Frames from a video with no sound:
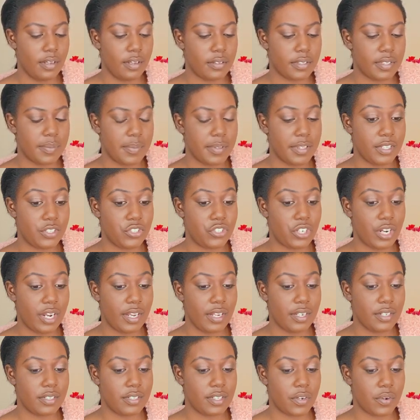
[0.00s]
Some of the
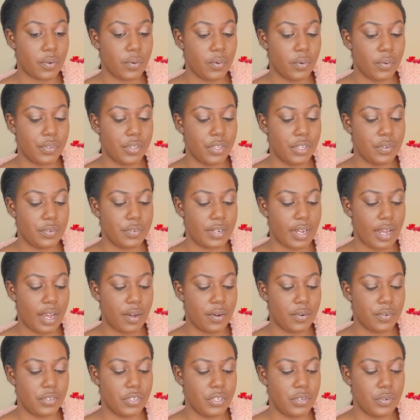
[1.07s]
chains that are holding you
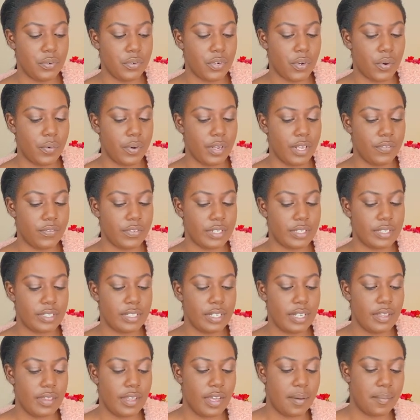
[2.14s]
down, you don't even
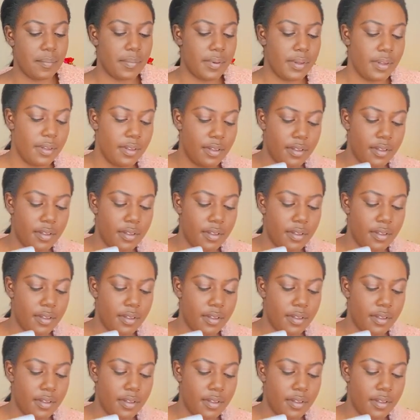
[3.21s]
see them.